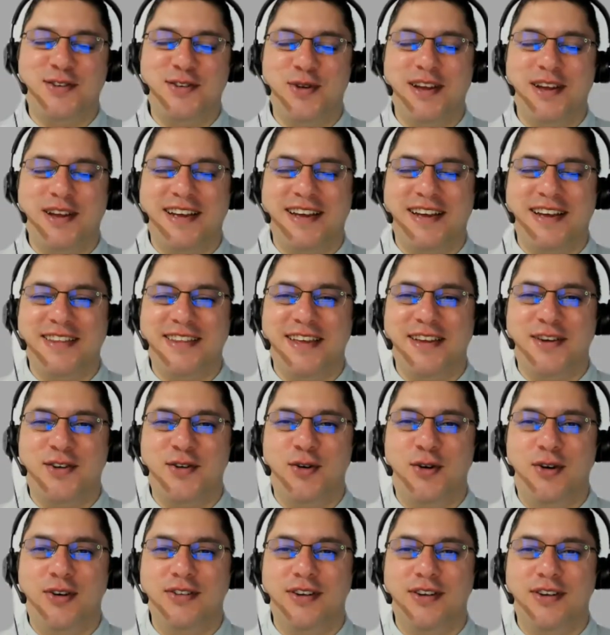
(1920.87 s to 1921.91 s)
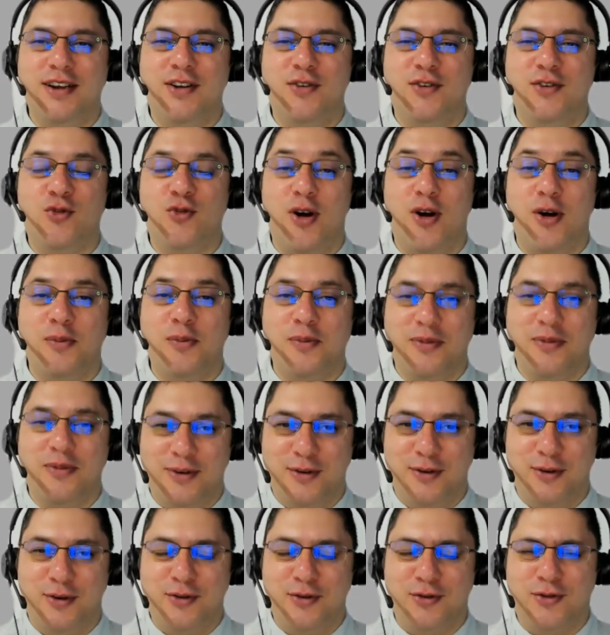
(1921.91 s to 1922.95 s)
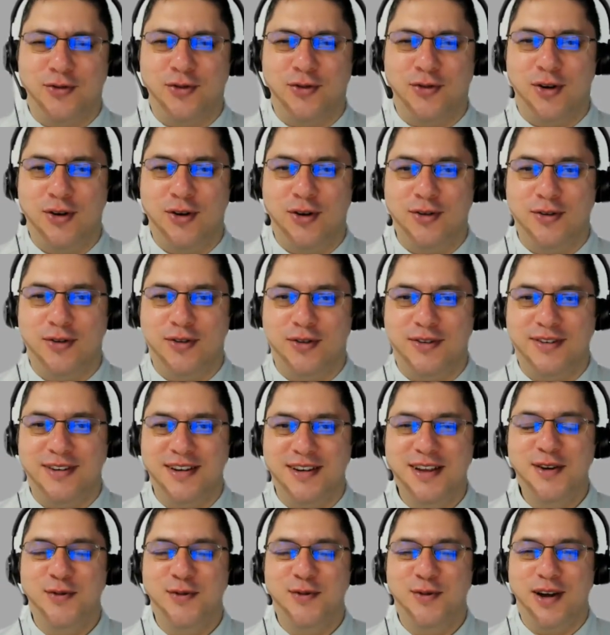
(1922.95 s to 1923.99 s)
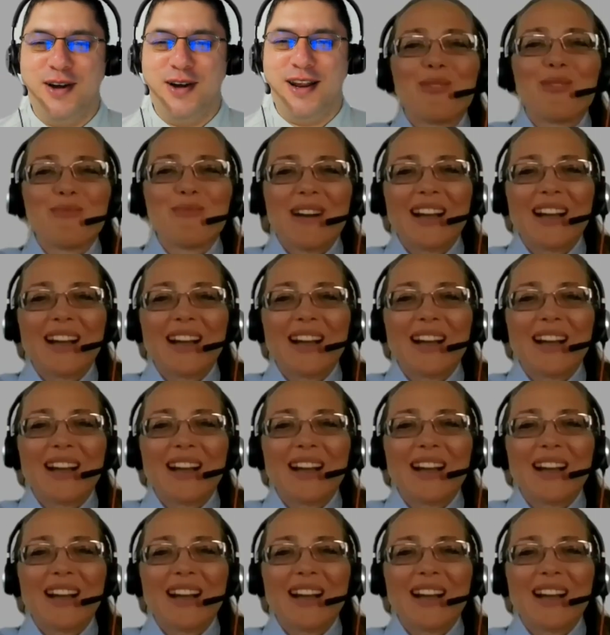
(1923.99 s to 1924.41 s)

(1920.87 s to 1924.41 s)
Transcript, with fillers: rica they call uh, rum or ron or oh rum